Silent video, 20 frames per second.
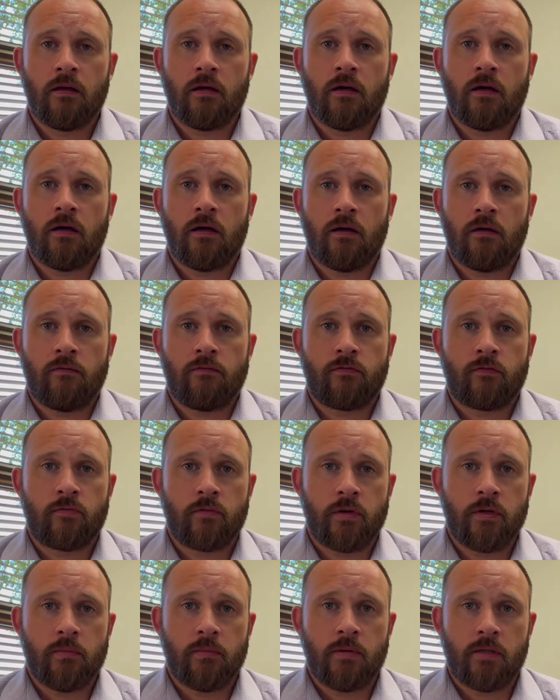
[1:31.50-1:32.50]
uh, for
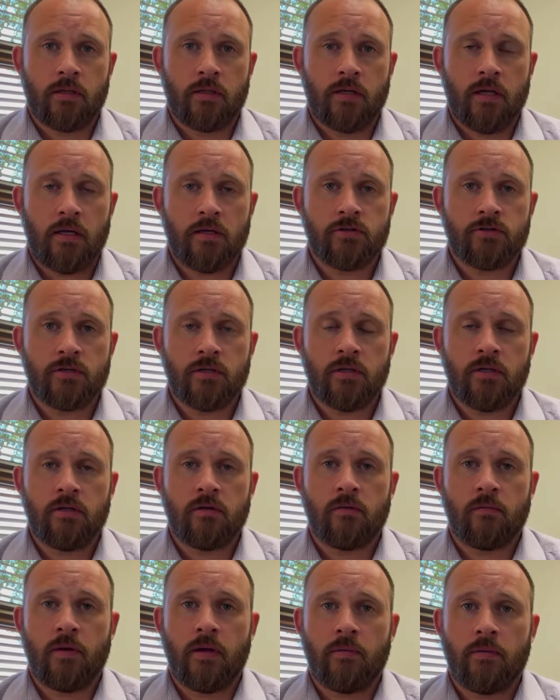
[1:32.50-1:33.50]
rehabilitation,
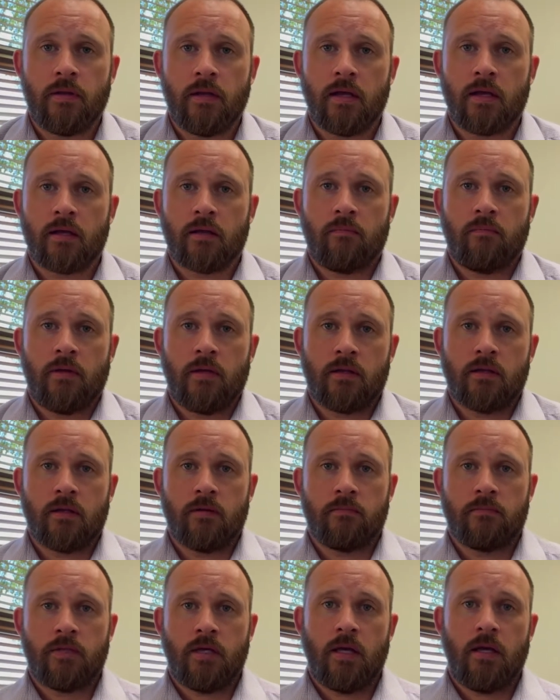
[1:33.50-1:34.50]
or maybe they can make
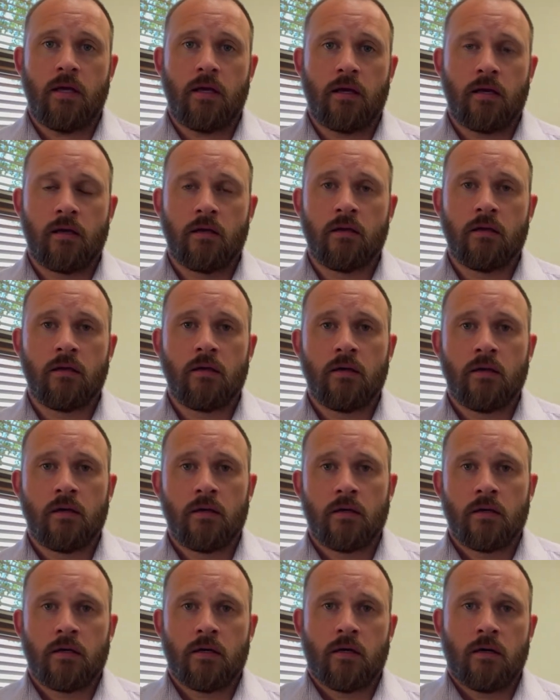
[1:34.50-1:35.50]
them take,
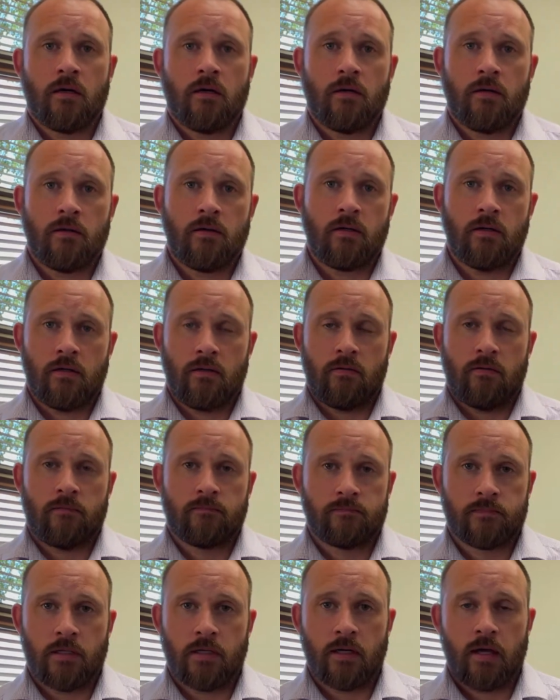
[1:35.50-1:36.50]
uh, you know,
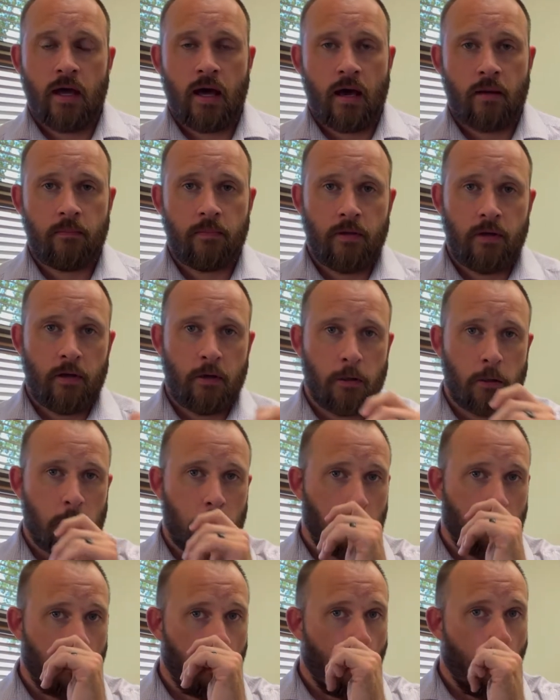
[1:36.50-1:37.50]
a gap
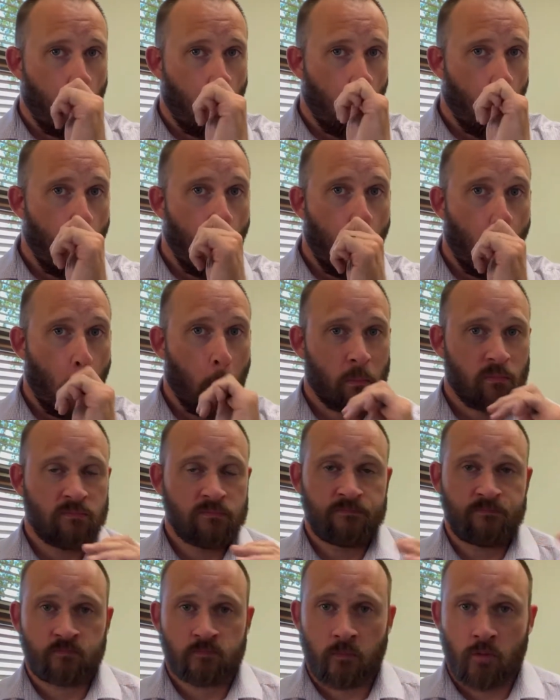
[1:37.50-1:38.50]
year
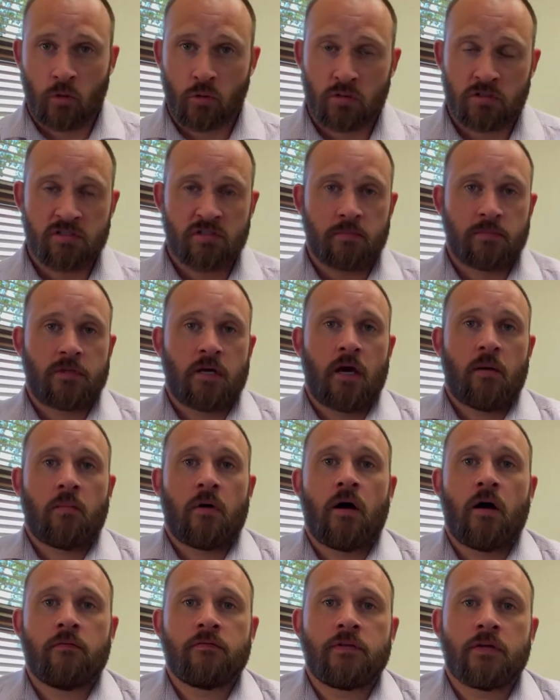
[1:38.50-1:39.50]
or some time
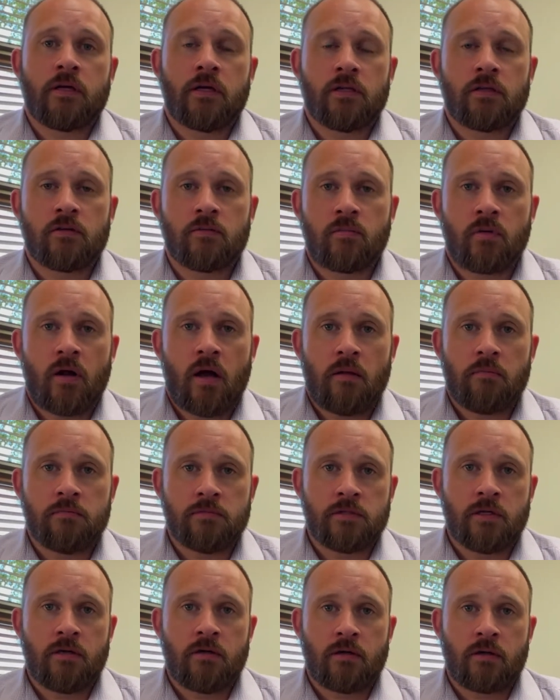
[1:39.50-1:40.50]
off to get their
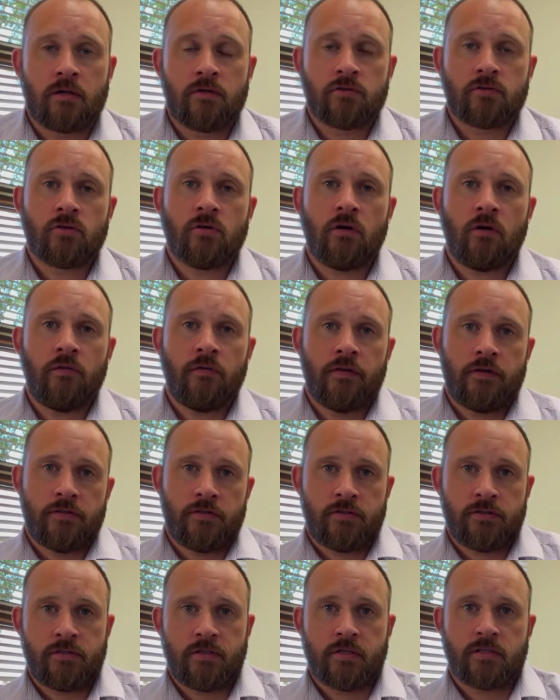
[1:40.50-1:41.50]
problems under control and then
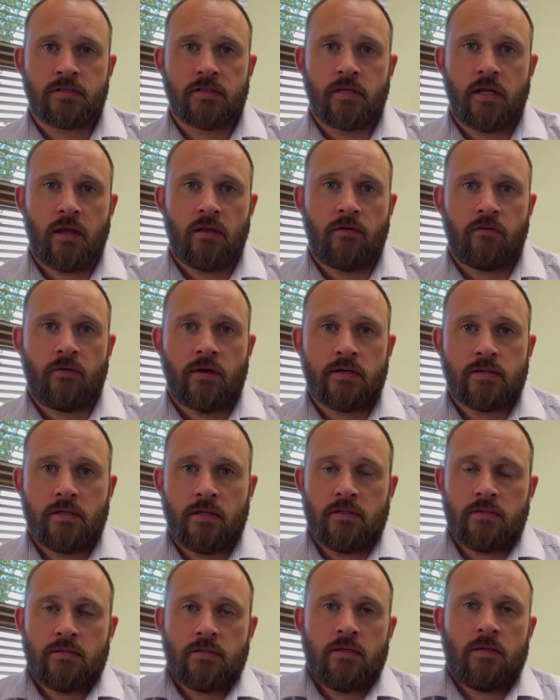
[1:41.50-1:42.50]
just extend the
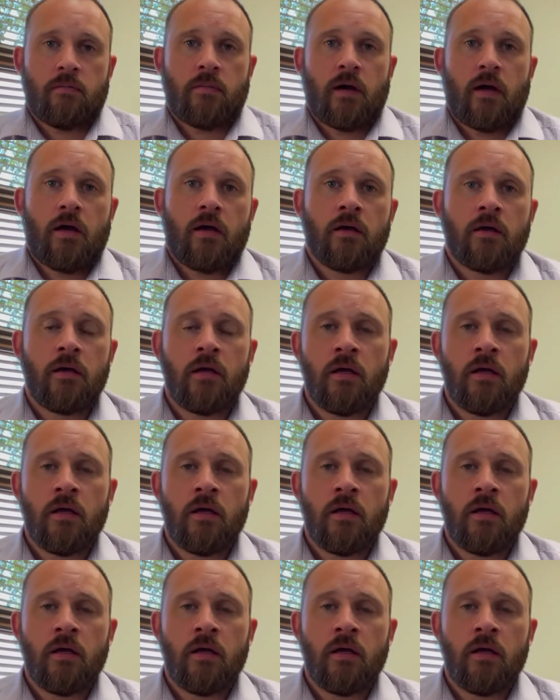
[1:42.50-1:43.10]
residency by